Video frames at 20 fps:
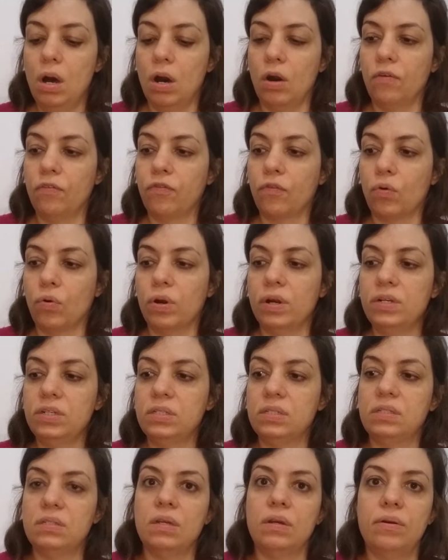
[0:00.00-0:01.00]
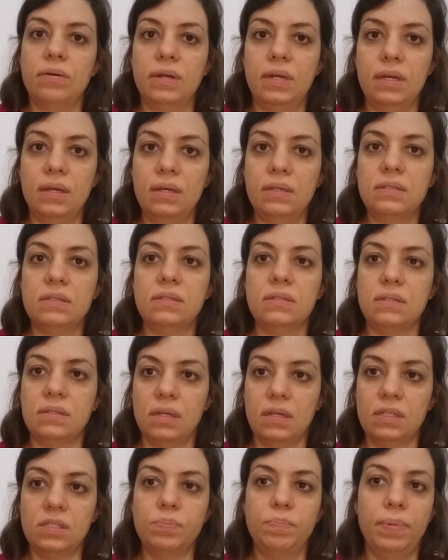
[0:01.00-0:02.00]
Of course, there is
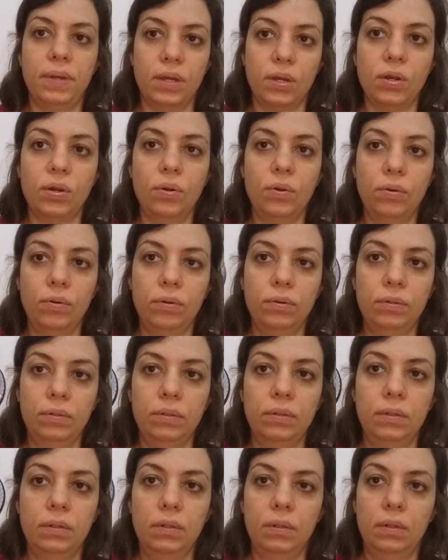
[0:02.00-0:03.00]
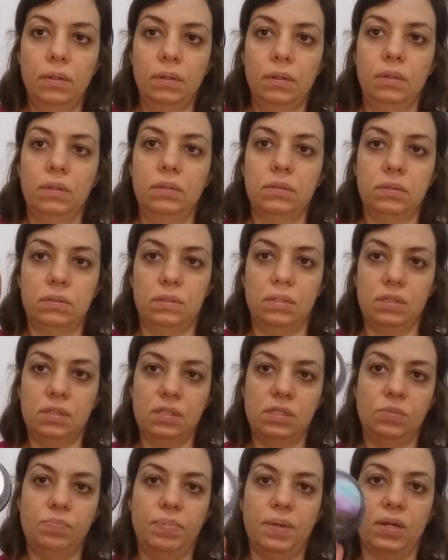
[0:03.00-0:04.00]
this bigger. This
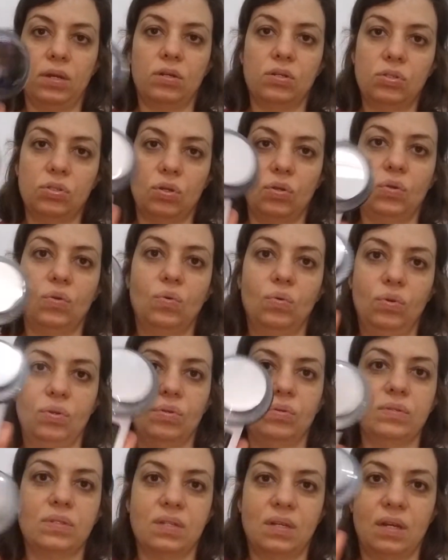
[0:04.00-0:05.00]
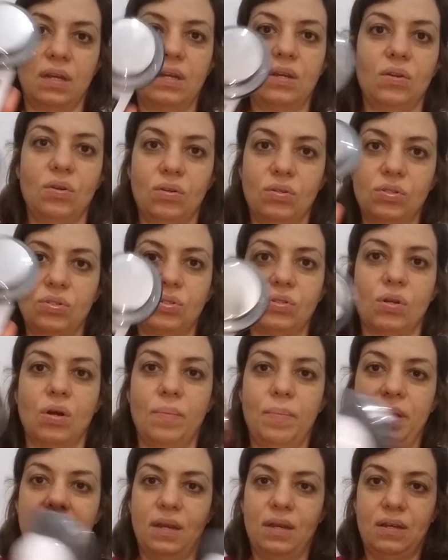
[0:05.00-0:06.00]
is bigger, so you could use like in your
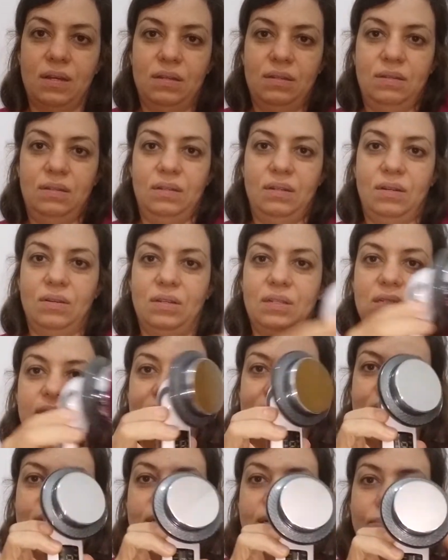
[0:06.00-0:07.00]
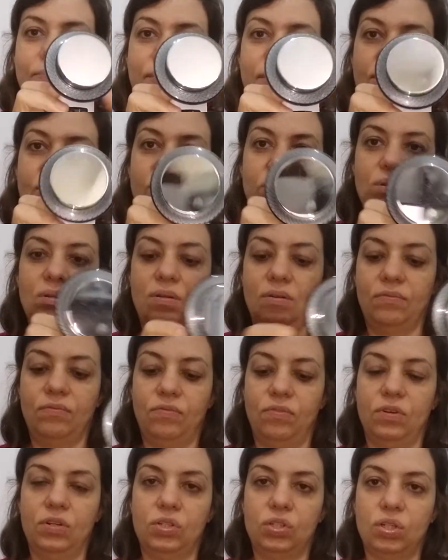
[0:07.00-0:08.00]
stomach. No, this is a bigger
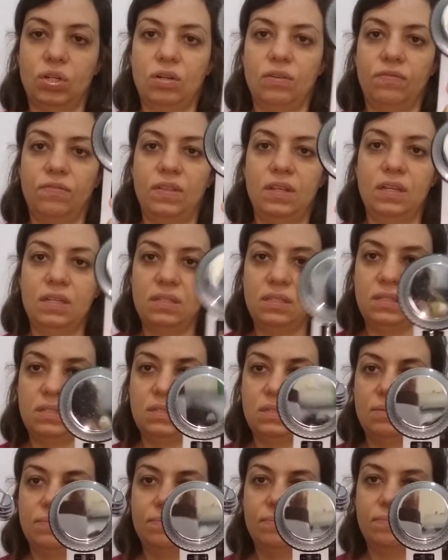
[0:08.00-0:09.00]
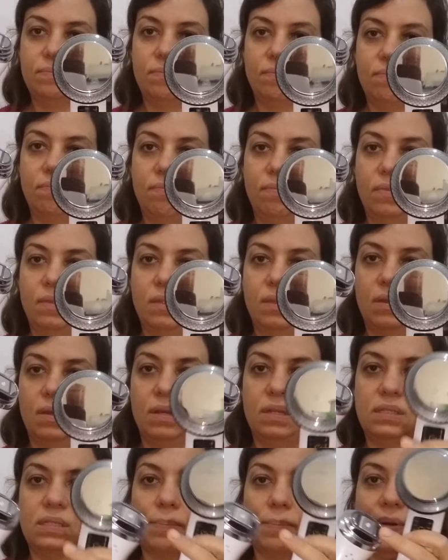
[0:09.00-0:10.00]
version of this,
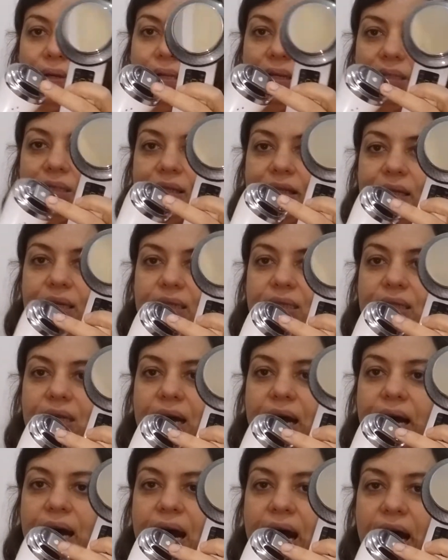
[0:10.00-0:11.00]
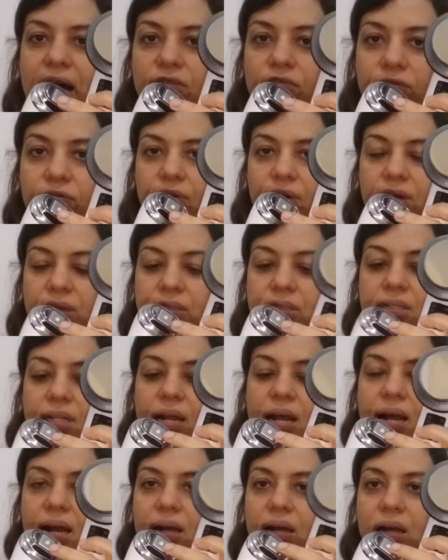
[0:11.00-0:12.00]
except it's not high. It's
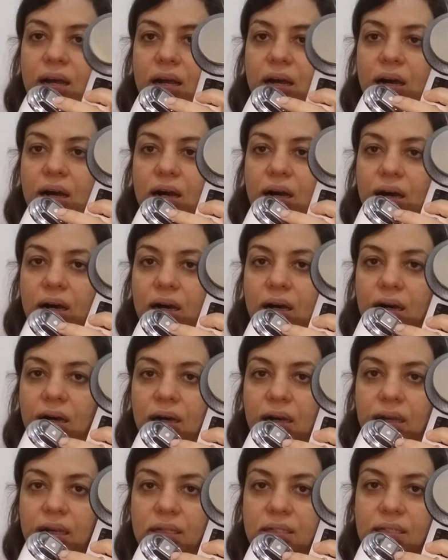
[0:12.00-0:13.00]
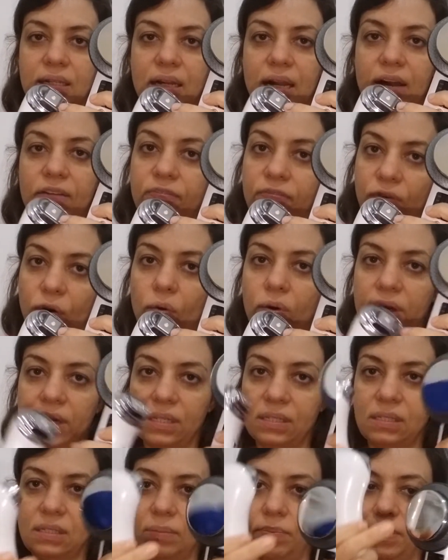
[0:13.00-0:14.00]
not
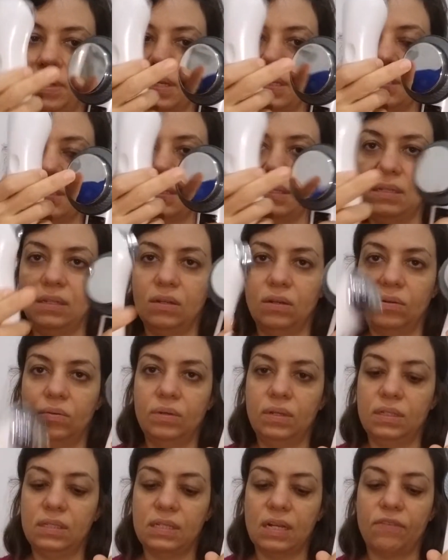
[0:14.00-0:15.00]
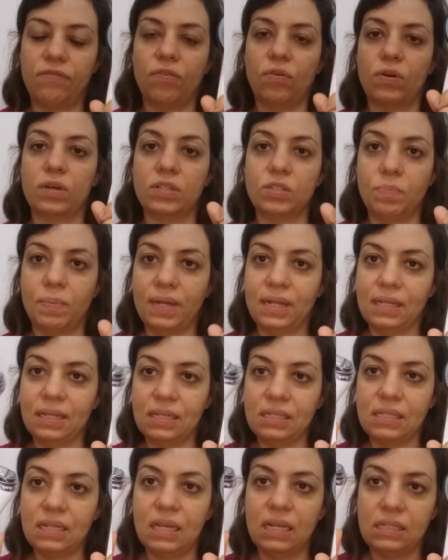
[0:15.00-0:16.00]
focused, because it's not focused, but
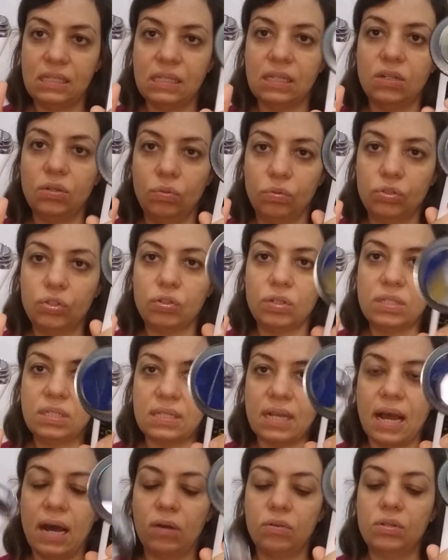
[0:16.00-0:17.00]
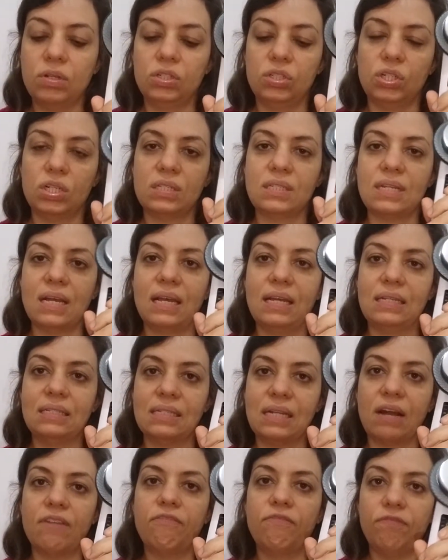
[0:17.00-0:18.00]
it's an ultrasound. It's just that
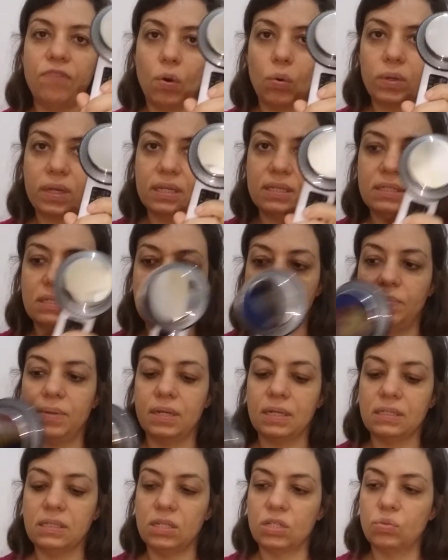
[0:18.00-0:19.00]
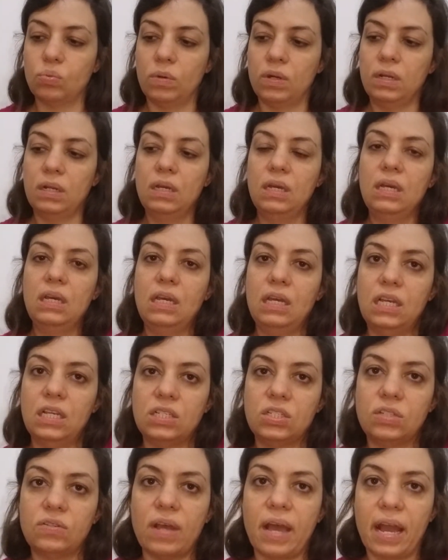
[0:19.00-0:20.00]
it's not focused, because this one
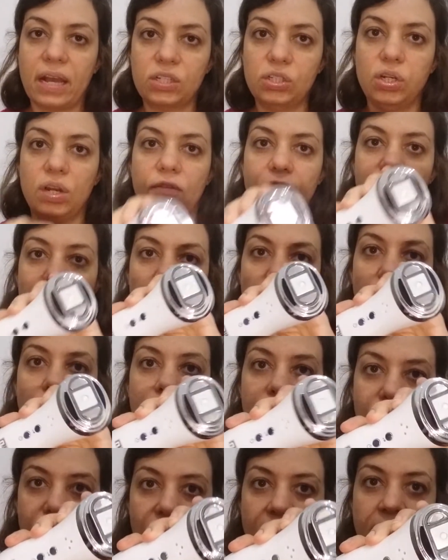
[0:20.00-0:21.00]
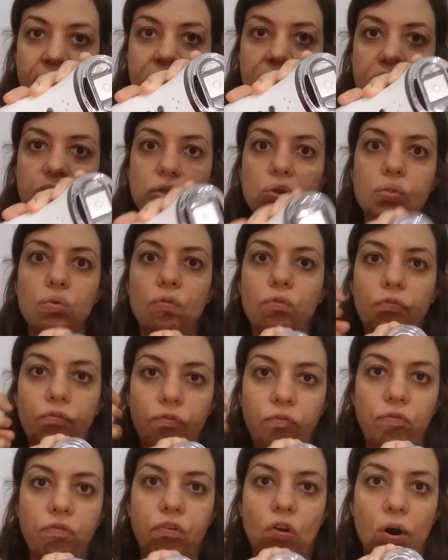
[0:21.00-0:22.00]
is actually for your face to
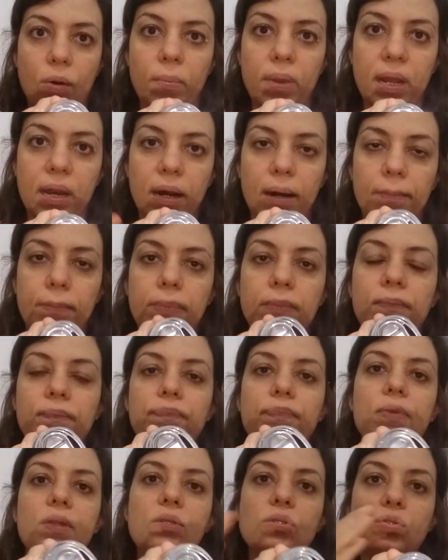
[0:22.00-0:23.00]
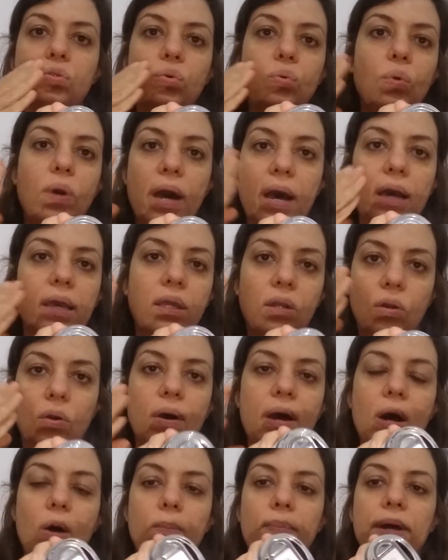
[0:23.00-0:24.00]
firm it up, to
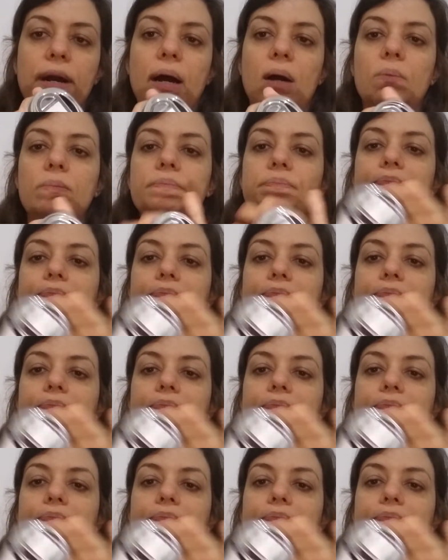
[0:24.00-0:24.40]
help it out.